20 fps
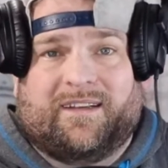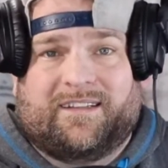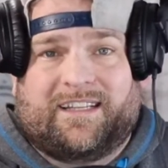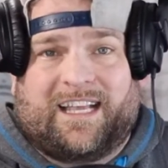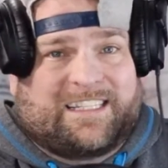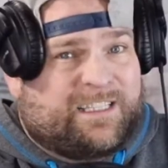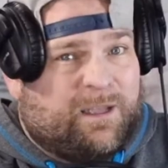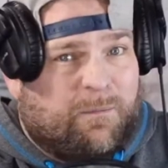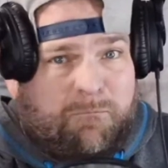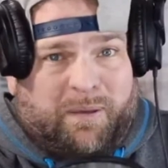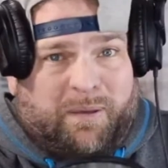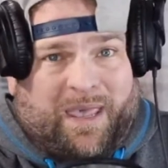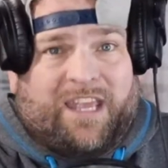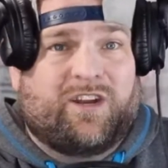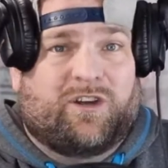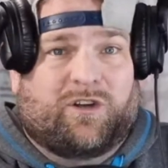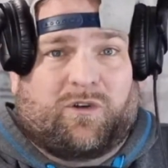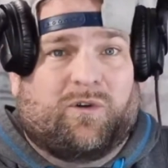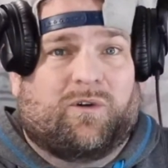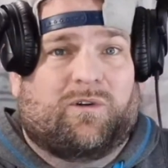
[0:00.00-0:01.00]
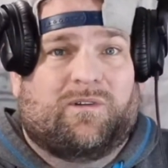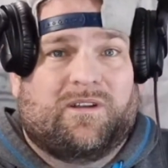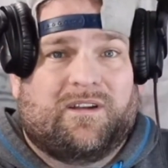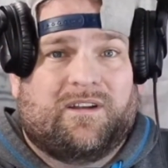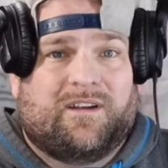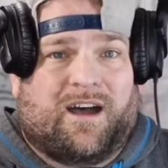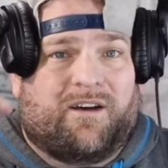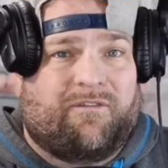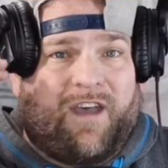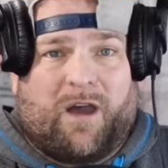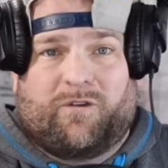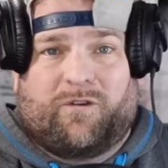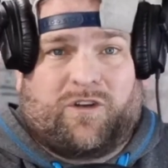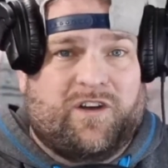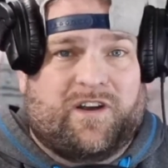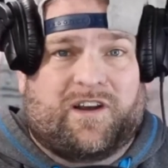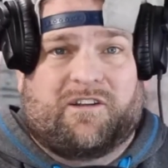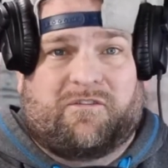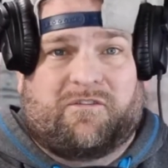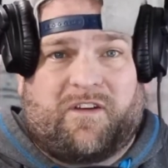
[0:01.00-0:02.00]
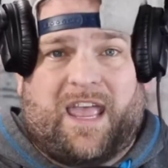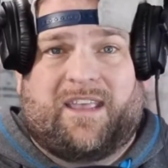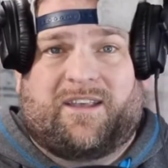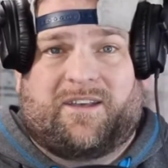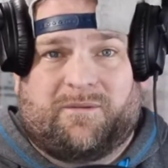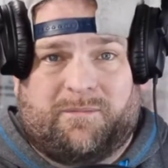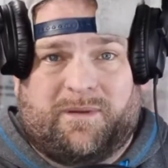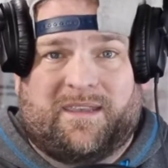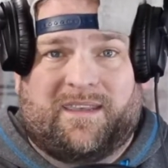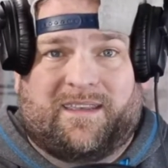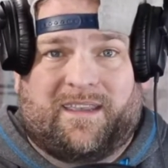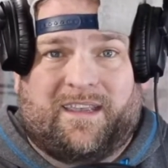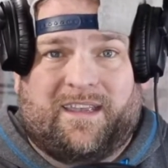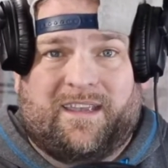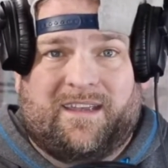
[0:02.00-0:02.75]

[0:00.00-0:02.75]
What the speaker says: That's the pinnacle of how good a fight could be.